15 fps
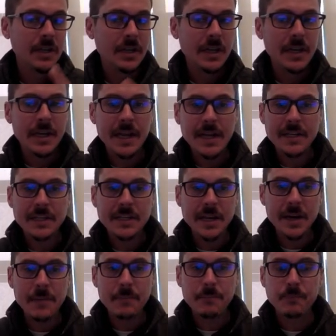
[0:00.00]
Next
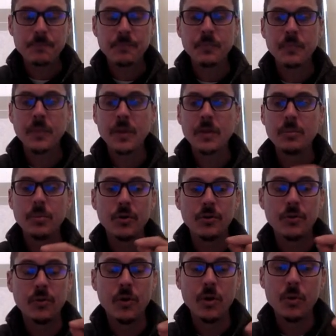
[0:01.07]
up,
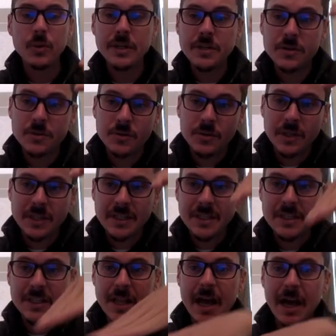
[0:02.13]
before we do the
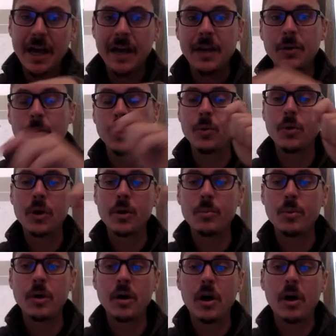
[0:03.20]
slide, we want to
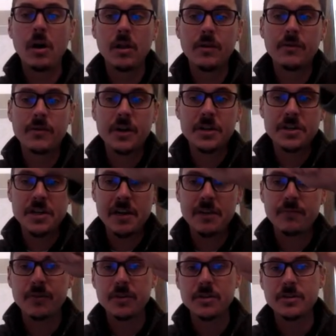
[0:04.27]
put all of our
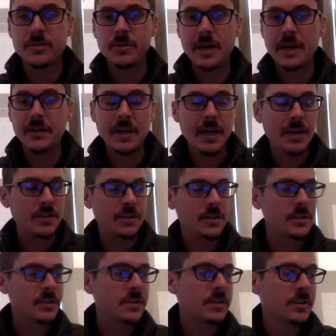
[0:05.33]
chamfers around the
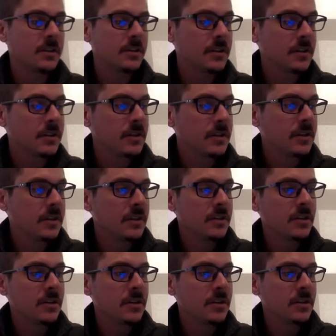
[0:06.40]
edges. So
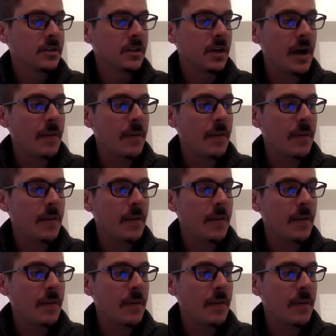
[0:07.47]
I'm going to grab